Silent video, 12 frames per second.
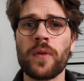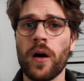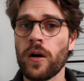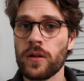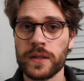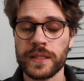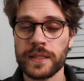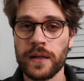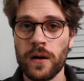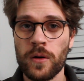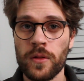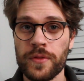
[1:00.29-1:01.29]
all
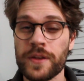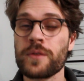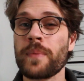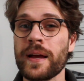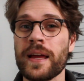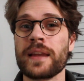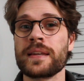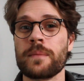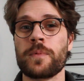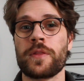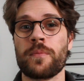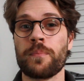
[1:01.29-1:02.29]
ego, then you might end up
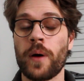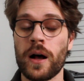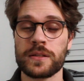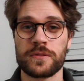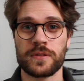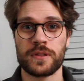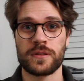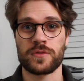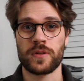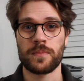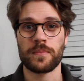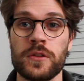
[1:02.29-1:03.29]
with imposter
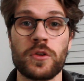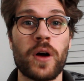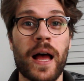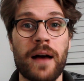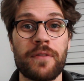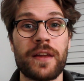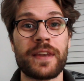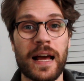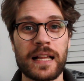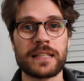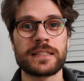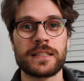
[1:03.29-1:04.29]
syndrome. You'll have
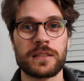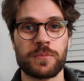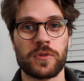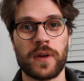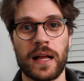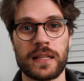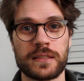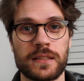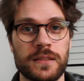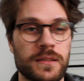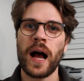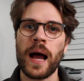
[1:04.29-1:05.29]
analysis
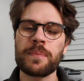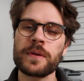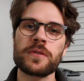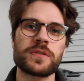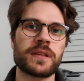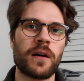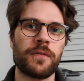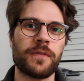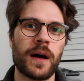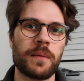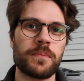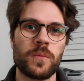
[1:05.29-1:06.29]
paralysis. Hyping yourself
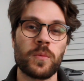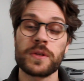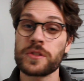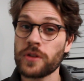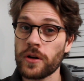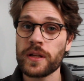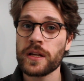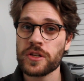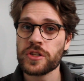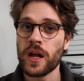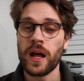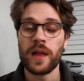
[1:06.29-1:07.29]
up when starting a
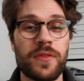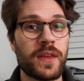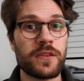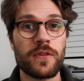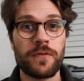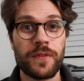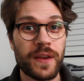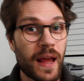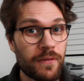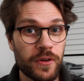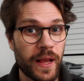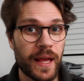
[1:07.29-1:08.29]
shot that you've
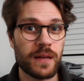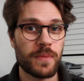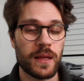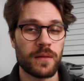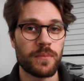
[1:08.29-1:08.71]
never animated